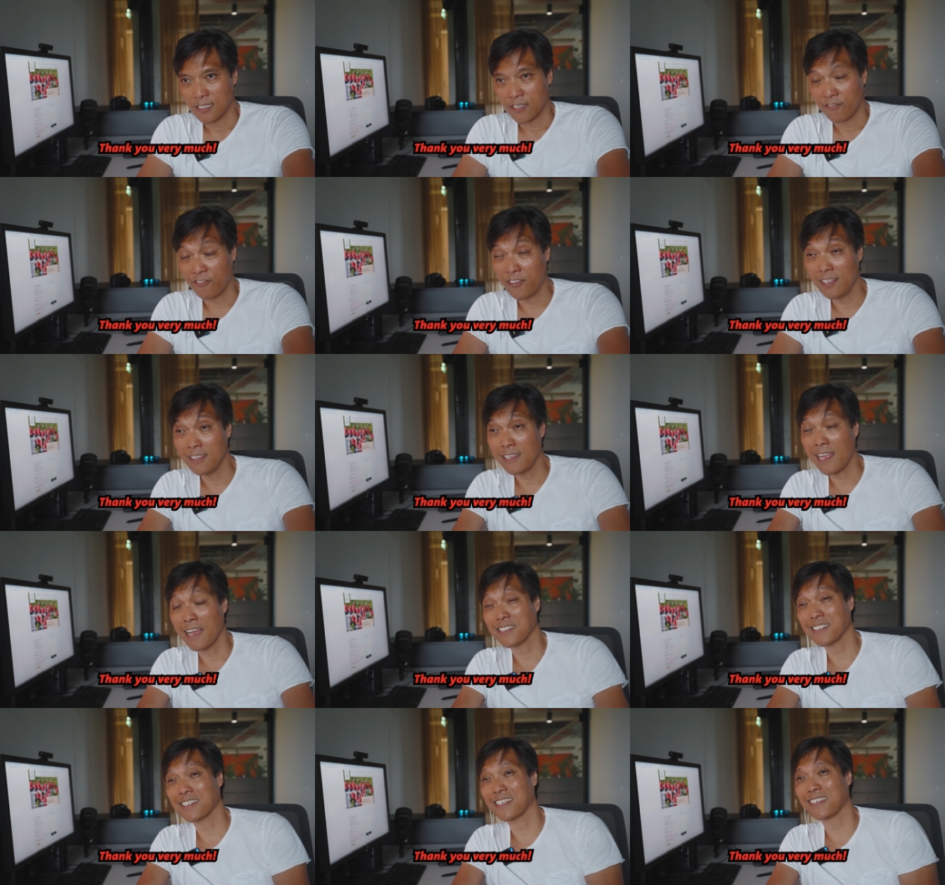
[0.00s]
Vielen
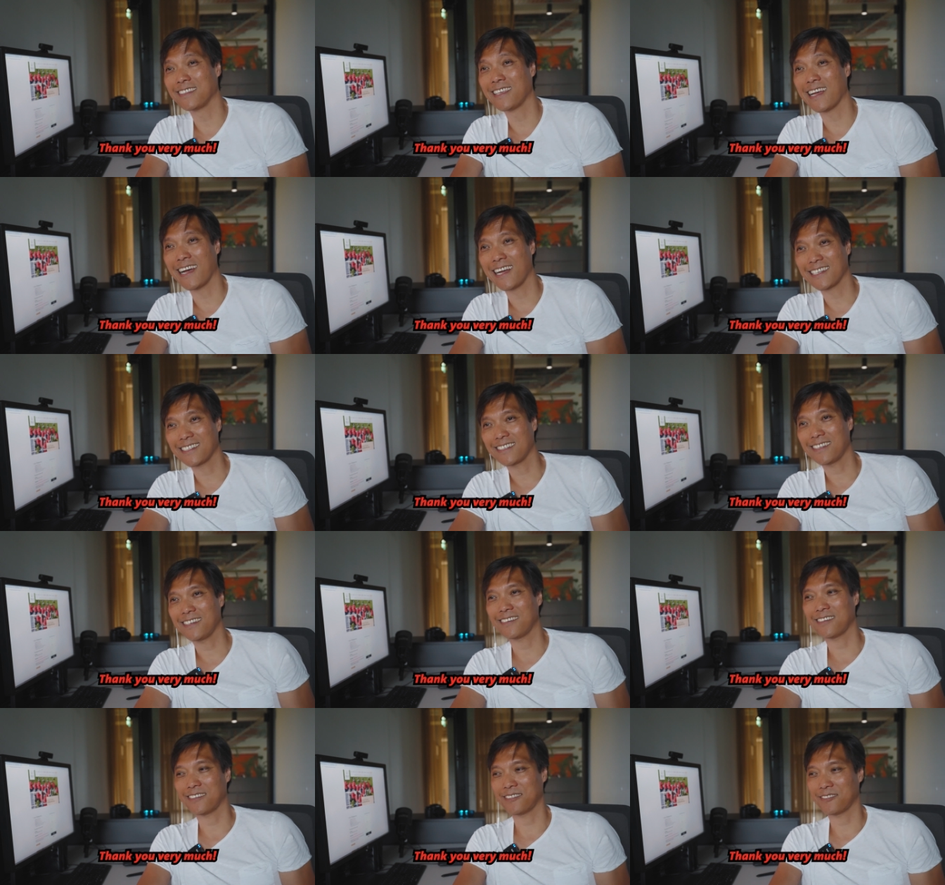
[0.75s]
herzlichen Dank.
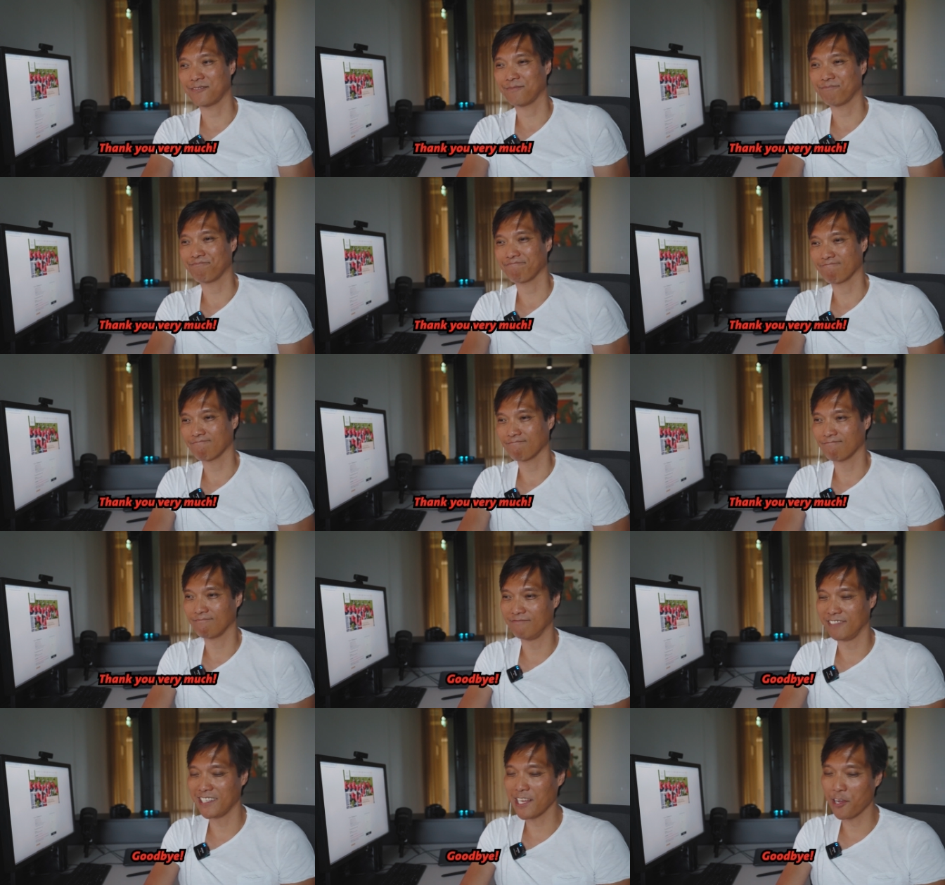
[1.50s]

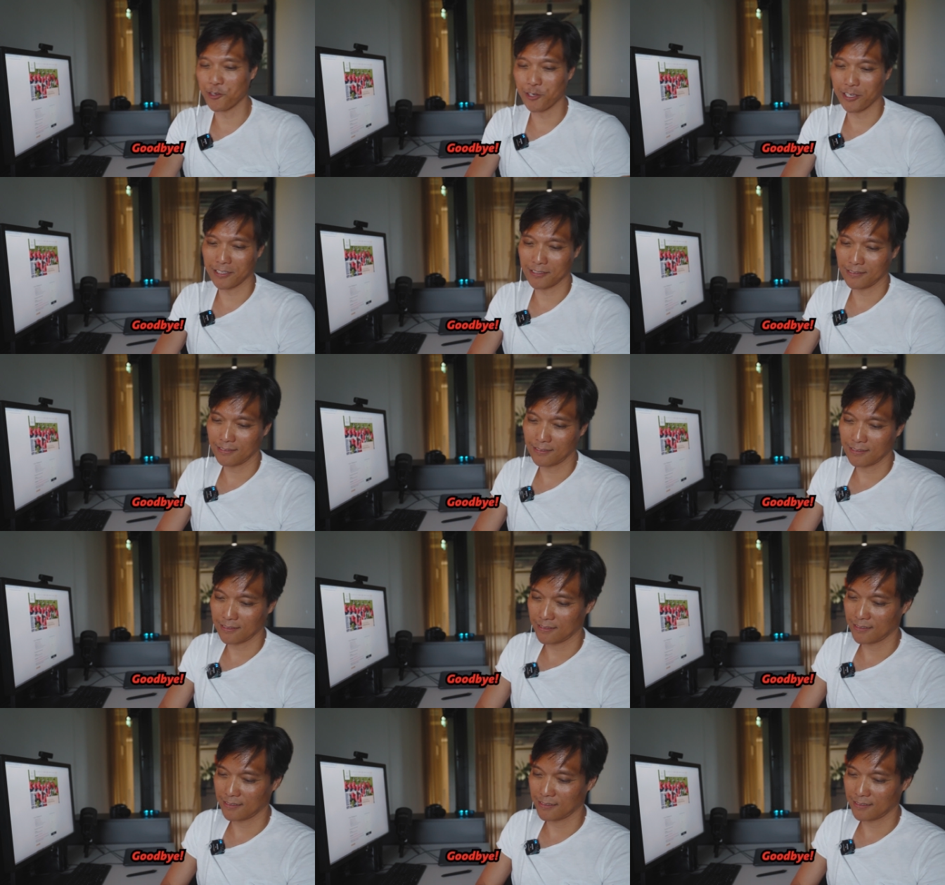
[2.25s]
Wiederhören.